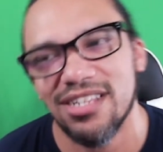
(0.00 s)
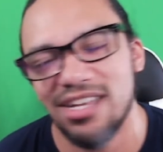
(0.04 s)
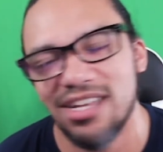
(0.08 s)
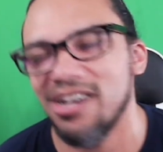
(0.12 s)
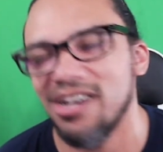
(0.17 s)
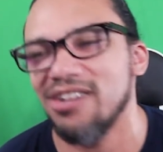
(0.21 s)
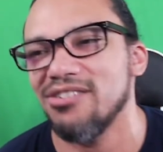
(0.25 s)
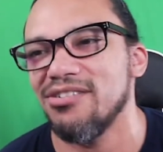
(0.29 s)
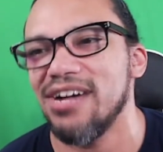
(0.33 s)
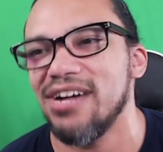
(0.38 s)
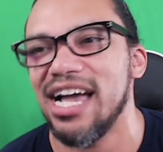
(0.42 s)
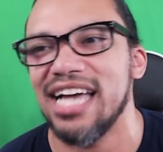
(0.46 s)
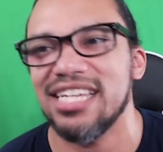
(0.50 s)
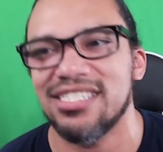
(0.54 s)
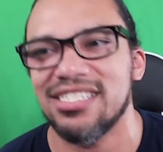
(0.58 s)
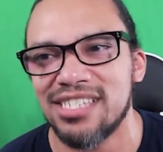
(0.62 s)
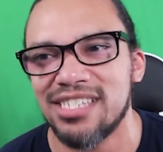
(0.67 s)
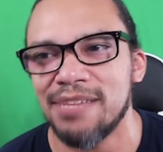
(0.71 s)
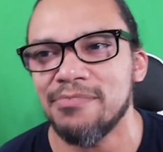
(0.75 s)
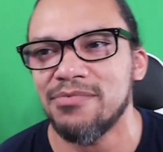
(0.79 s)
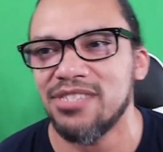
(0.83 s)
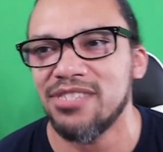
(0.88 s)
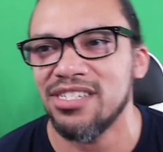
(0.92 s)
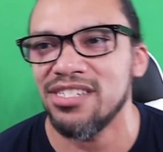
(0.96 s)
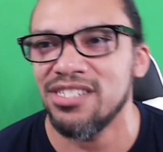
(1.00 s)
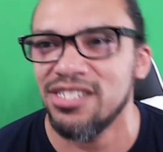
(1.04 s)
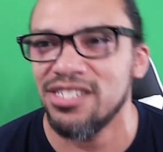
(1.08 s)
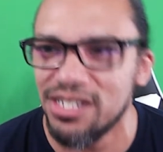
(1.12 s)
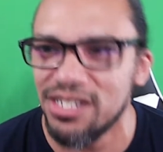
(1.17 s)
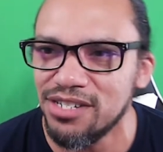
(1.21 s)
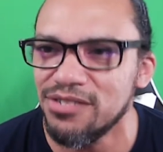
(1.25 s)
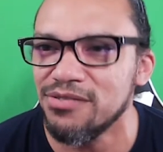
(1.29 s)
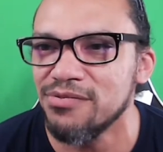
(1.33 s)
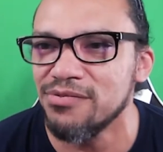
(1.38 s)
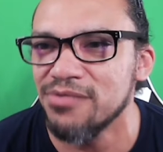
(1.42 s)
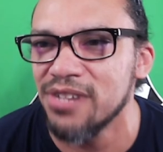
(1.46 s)
All right, something
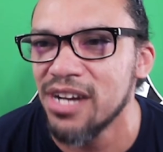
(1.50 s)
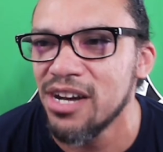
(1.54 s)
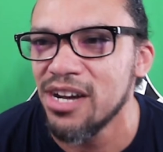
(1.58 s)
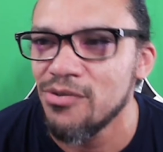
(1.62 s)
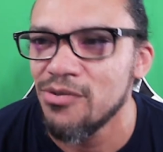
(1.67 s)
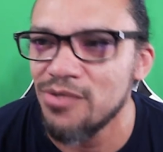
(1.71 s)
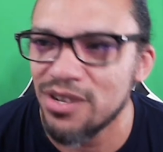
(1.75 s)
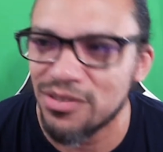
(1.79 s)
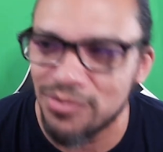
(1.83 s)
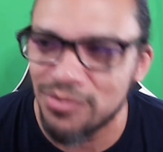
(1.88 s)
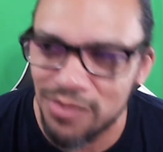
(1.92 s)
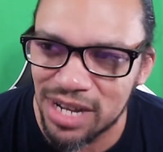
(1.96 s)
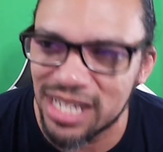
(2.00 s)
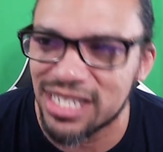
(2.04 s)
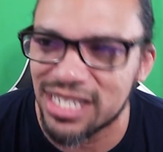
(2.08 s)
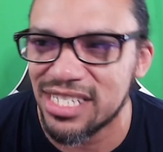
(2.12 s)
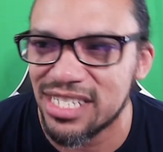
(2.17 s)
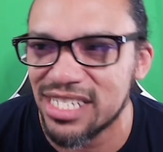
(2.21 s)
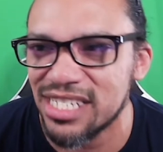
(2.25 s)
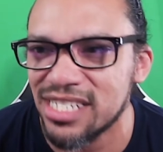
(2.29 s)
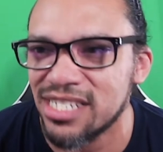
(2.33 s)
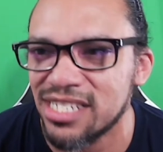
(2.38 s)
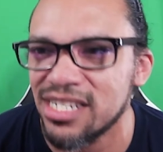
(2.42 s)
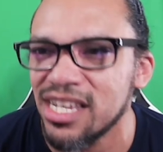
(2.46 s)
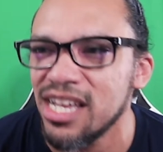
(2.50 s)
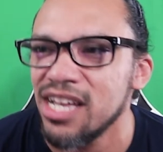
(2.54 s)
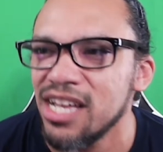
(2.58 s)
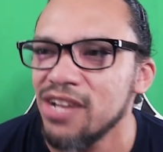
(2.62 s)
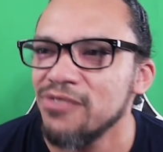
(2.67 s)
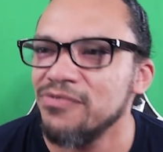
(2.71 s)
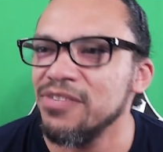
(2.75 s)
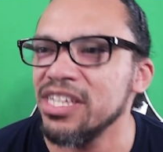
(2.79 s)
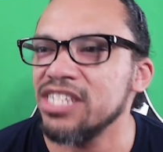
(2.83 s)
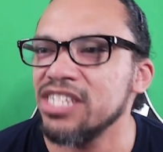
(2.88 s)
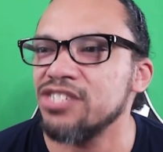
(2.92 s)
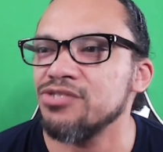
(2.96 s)
new with RUSTAGE
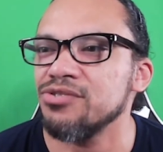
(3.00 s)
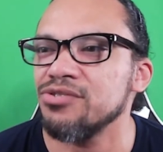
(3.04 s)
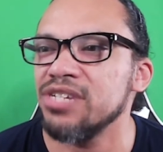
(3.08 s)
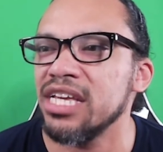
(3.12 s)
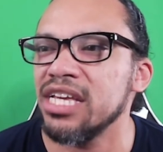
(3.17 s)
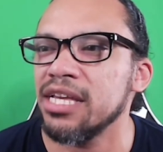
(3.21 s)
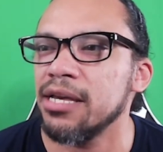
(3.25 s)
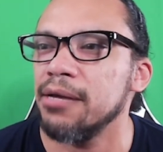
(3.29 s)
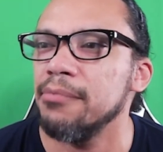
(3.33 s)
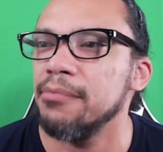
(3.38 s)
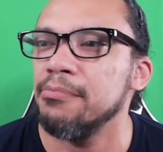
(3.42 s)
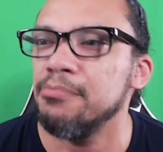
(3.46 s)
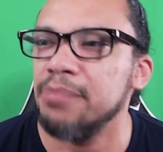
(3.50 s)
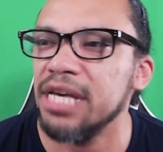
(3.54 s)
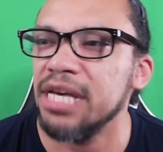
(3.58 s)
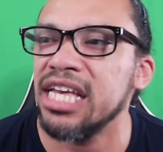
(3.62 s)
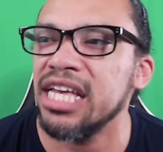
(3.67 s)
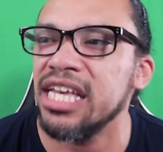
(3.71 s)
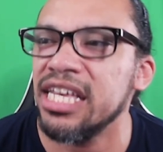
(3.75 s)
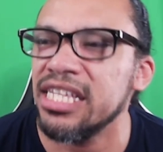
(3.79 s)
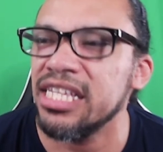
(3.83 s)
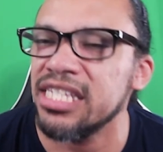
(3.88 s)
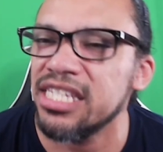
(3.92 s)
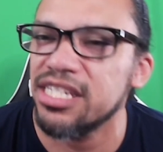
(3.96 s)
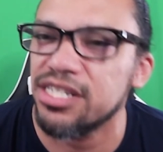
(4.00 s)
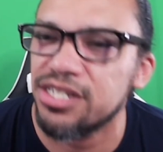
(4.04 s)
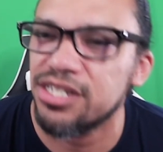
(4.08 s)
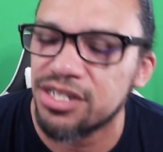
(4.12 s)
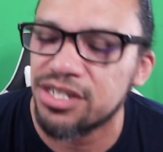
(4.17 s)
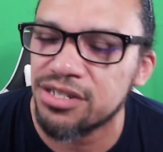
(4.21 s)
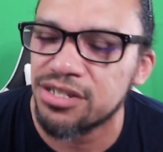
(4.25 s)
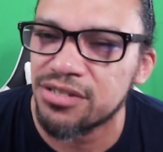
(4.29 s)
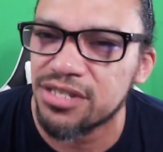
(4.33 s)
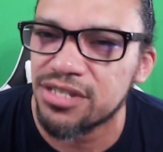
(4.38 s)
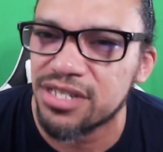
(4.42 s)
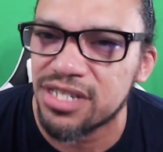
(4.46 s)
featuring Ben
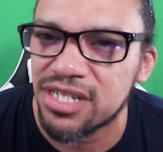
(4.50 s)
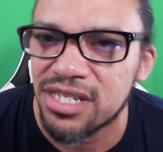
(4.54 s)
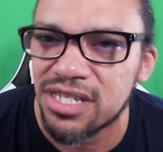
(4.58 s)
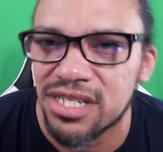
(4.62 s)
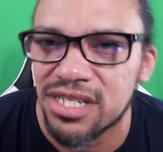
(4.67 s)
Schuller